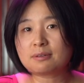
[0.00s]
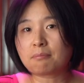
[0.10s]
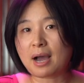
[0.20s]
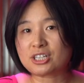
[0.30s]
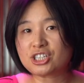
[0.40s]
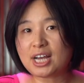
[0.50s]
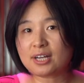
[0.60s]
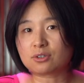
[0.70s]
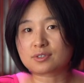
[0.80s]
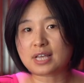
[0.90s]
my
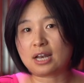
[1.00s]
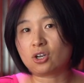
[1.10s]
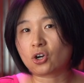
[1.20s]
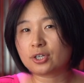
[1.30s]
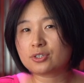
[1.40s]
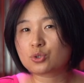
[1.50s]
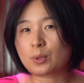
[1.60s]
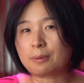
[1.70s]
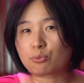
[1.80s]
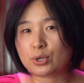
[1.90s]
shadows and learning to
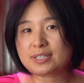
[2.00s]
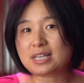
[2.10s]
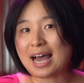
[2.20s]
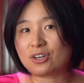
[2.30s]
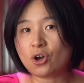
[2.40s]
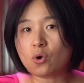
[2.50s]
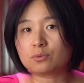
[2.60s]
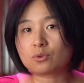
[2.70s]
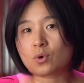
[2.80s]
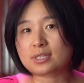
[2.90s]
embrace the
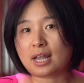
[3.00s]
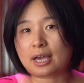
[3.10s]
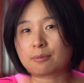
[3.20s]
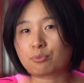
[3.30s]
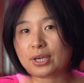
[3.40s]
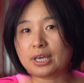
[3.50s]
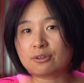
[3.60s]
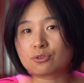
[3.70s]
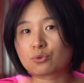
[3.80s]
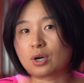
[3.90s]
unknown was like breaking
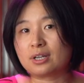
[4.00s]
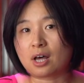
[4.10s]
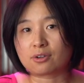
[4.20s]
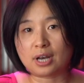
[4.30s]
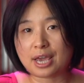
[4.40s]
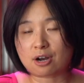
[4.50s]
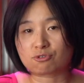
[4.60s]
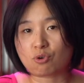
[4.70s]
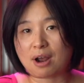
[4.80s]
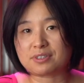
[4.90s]
through another layer of
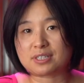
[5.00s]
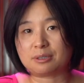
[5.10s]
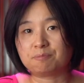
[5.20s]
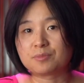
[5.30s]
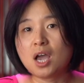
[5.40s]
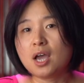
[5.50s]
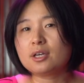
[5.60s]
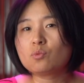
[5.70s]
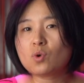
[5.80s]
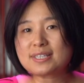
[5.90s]
gravity.
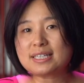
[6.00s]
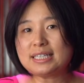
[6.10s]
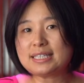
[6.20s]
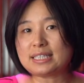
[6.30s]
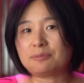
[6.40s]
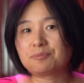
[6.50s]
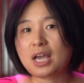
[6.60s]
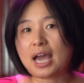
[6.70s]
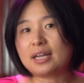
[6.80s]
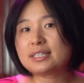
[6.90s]
It wasn't easy,
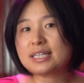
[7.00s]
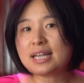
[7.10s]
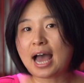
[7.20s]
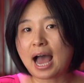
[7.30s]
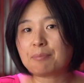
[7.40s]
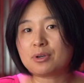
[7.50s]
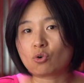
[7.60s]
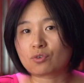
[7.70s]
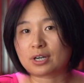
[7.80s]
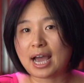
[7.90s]
and it didn't happen
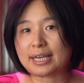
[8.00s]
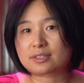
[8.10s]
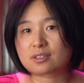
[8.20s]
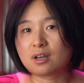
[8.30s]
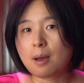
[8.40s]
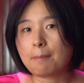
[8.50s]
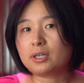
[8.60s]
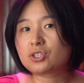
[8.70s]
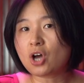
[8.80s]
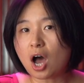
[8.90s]
overnight, but
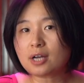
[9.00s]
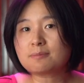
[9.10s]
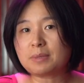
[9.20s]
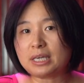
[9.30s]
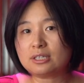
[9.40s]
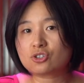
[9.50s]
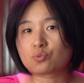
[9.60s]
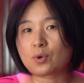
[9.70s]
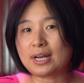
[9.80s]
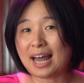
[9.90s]
it taught me to
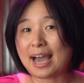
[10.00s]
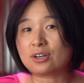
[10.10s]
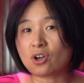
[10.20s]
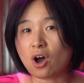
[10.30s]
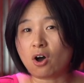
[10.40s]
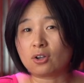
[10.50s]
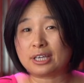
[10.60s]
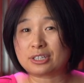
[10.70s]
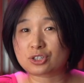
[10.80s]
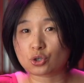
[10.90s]
rely not on
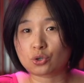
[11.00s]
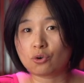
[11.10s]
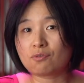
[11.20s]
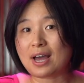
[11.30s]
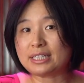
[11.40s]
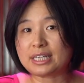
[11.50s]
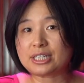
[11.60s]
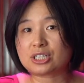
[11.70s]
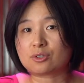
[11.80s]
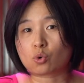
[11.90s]
external
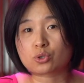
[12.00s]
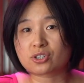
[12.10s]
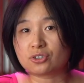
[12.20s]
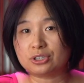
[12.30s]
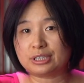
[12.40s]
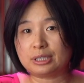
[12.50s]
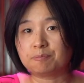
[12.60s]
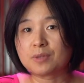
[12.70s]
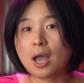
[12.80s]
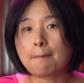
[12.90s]
validation or certainty,
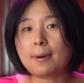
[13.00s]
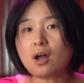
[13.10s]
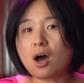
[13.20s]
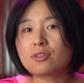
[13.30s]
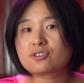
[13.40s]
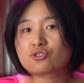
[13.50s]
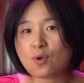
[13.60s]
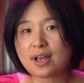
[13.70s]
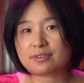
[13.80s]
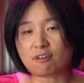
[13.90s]
but on the
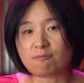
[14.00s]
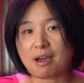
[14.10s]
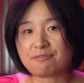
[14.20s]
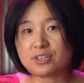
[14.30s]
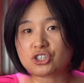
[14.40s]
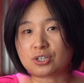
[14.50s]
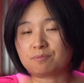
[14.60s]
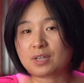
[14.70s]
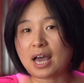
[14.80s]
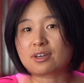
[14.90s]
strength of my vision
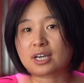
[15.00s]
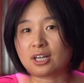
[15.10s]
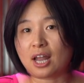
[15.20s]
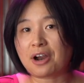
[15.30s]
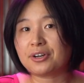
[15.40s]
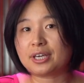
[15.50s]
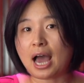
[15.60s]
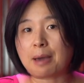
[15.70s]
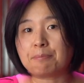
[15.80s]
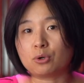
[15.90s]
and the clarity
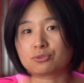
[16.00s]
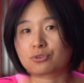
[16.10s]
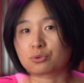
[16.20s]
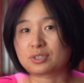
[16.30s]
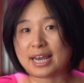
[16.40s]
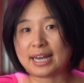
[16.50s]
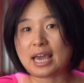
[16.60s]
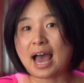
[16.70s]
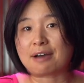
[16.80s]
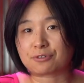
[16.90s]
I built through daily
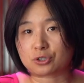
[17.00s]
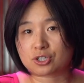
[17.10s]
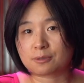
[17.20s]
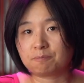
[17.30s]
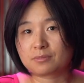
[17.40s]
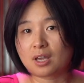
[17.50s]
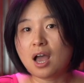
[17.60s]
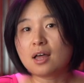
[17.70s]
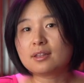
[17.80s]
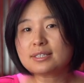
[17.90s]
effort.
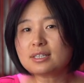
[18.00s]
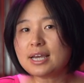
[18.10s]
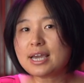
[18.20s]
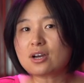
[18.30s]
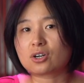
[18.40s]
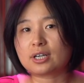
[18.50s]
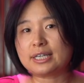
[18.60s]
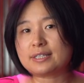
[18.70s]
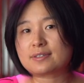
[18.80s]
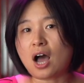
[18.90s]
This layer
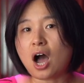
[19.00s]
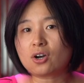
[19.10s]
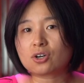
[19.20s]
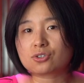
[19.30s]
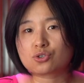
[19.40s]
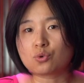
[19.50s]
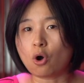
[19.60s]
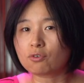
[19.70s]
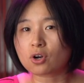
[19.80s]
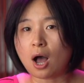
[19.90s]
is harder to
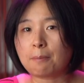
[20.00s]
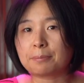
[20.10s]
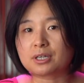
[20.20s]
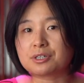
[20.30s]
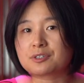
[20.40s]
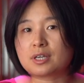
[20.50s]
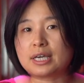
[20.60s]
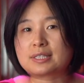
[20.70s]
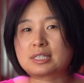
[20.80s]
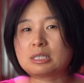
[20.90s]
overcome because
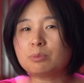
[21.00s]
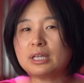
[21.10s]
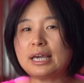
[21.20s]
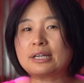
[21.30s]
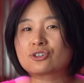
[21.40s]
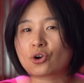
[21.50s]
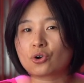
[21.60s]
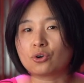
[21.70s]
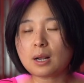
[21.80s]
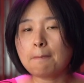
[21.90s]
it's deeply
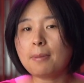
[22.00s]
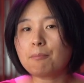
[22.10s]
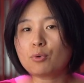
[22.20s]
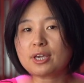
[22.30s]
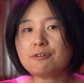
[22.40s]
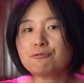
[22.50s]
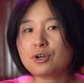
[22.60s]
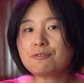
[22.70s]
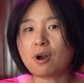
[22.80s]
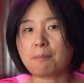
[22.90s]
internal, but breaking
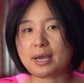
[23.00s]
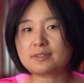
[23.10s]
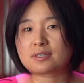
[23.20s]
free from it